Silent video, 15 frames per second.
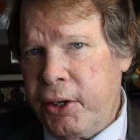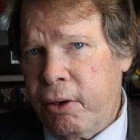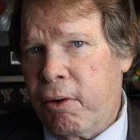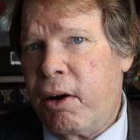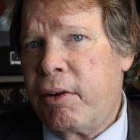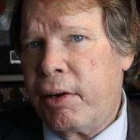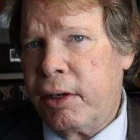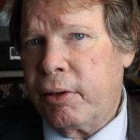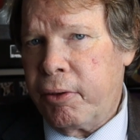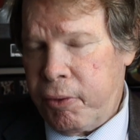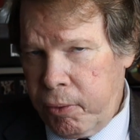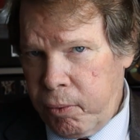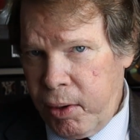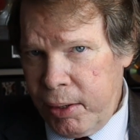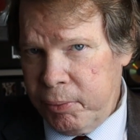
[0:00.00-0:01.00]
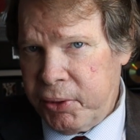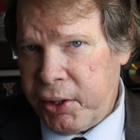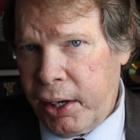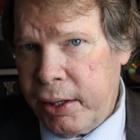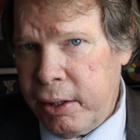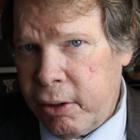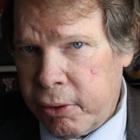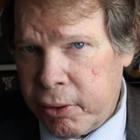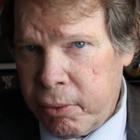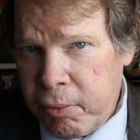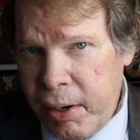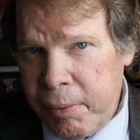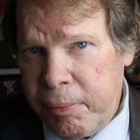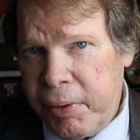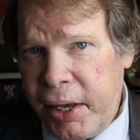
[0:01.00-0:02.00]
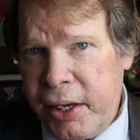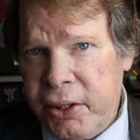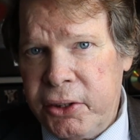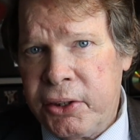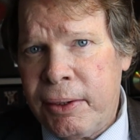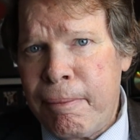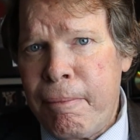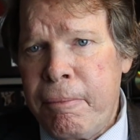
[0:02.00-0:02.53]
URL of the website or the web page.